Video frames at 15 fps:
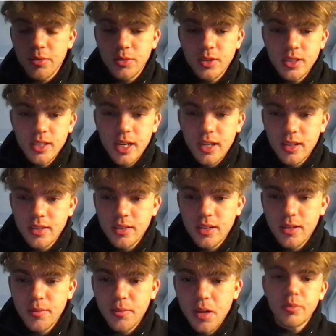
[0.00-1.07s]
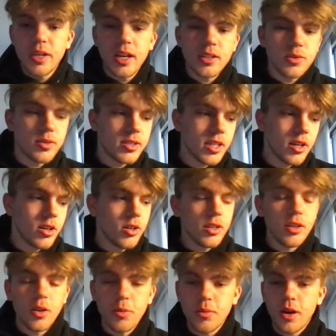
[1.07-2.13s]
We'll just edit this up. But yeah, so it's area
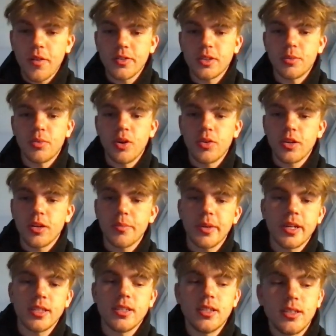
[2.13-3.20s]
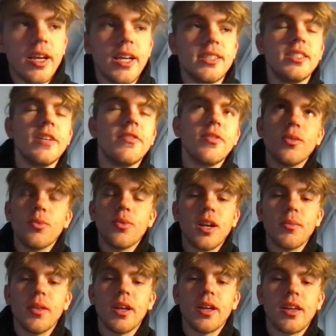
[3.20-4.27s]
loan officer, broker, because it's different when
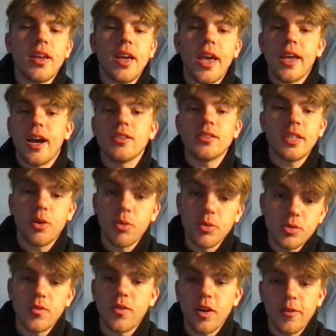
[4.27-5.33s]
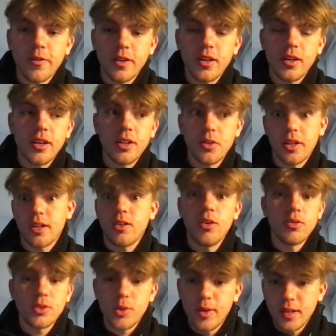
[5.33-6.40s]
I'm like, hey, how's it going so far for you? And they're like, oh,
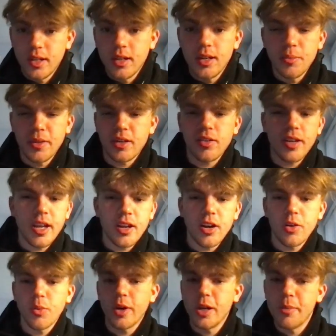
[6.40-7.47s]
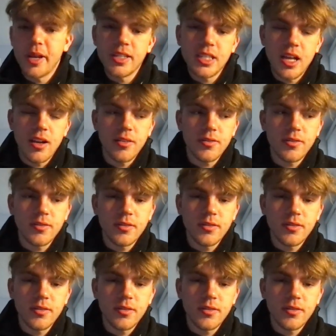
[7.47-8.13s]
it's going good. I'm like, okay, where are you based out of?